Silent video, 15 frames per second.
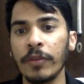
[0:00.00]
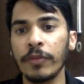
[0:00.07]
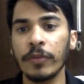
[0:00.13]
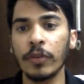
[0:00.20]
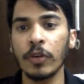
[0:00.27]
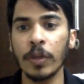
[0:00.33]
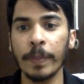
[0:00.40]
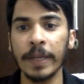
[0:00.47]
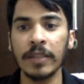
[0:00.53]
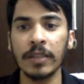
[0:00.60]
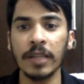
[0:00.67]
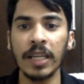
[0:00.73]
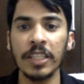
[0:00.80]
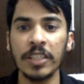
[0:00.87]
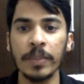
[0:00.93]
for
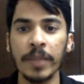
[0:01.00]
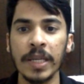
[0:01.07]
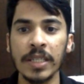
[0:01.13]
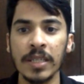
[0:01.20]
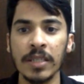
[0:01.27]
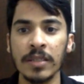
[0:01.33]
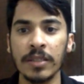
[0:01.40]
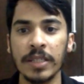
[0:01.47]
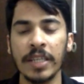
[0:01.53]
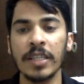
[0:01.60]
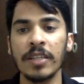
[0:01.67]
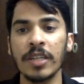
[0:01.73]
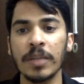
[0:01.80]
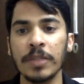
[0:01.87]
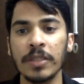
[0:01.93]
pectoralis major
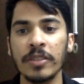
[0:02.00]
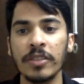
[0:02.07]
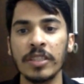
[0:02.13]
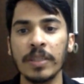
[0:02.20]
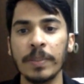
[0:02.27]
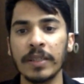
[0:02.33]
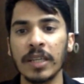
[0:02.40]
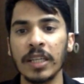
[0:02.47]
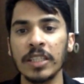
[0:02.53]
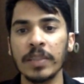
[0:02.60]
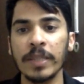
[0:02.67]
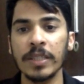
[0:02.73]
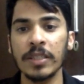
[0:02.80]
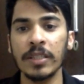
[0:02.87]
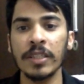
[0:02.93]
tendon rupture. This is the pectoralis
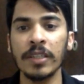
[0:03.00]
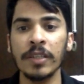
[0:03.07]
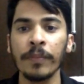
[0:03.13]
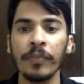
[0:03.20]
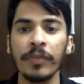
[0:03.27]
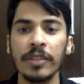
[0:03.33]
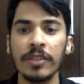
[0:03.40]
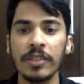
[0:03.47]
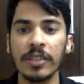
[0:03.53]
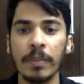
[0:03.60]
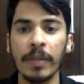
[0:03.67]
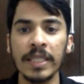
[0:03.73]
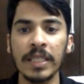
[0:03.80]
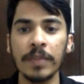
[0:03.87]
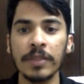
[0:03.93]
major tendon. This is the
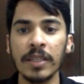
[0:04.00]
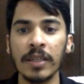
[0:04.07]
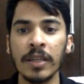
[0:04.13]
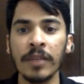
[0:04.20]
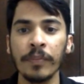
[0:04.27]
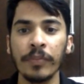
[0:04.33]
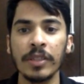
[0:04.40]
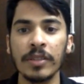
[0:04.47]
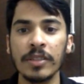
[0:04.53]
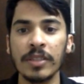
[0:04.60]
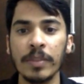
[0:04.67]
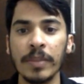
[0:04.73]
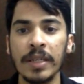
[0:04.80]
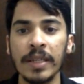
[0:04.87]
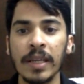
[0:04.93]
biceps tendon. This is the
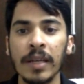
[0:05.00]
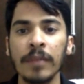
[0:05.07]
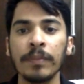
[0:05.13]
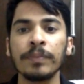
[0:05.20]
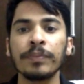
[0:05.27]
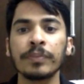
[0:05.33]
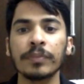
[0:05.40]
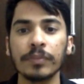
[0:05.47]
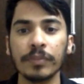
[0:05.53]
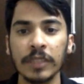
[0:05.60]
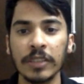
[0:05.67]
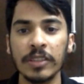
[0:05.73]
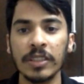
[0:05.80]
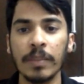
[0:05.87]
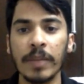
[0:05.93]
medial.
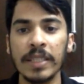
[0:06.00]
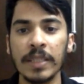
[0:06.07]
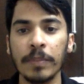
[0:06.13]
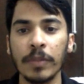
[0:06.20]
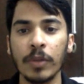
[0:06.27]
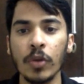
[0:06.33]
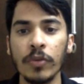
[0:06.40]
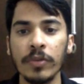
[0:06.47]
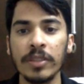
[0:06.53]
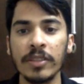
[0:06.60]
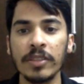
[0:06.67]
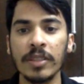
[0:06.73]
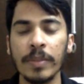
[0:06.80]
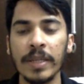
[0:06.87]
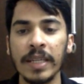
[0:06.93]
This is the bicep groove. This
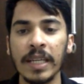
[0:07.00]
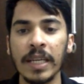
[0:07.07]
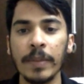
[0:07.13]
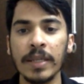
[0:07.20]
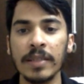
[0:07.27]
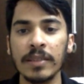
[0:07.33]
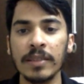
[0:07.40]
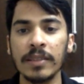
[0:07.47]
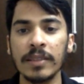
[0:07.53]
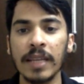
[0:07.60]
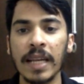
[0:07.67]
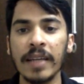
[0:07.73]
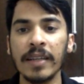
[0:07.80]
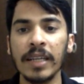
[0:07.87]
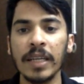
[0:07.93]
is the medial eminence. This is the
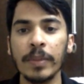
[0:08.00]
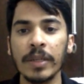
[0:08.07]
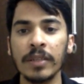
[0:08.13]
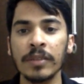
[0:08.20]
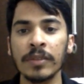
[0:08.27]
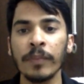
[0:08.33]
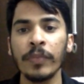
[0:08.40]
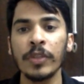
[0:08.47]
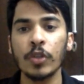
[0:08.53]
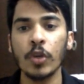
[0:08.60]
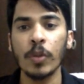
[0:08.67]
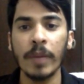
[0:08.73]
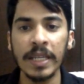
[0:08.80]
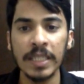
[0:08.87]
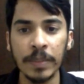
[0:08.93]
lateral eminence. So
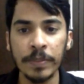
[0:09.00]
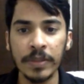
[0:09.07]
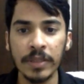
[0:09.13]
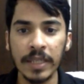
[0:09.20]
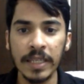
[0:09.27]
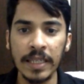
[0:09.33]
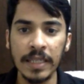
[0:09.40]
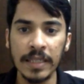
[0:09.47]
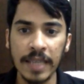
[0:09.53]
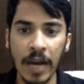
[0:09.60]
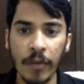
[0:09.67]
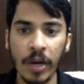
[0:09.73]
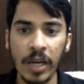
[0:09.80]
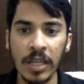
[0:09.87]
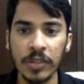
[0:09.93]
biceps is
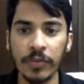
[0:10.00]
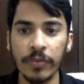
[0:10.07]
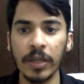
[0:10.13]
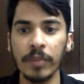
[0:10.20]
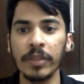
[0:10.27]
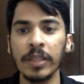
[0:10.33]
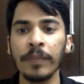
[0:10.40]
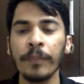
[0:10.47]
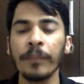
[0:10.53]
avulsed from the